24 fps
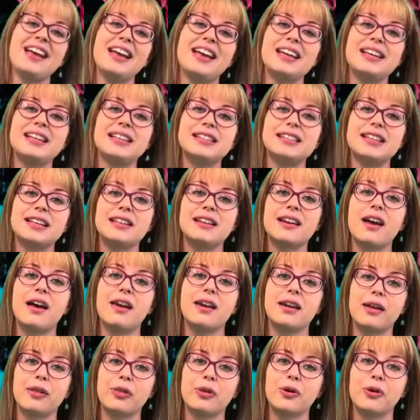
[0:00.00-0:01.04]
is an
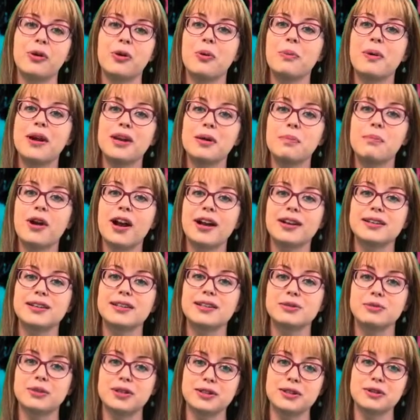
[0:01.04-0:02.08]
unethical way to
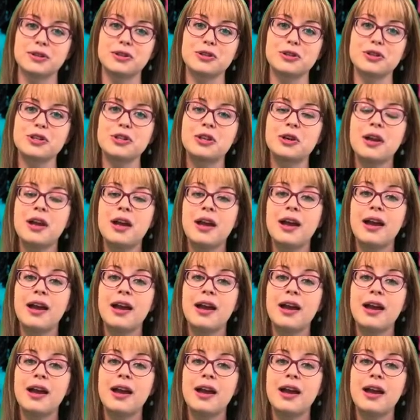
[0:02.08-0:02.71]
practice research.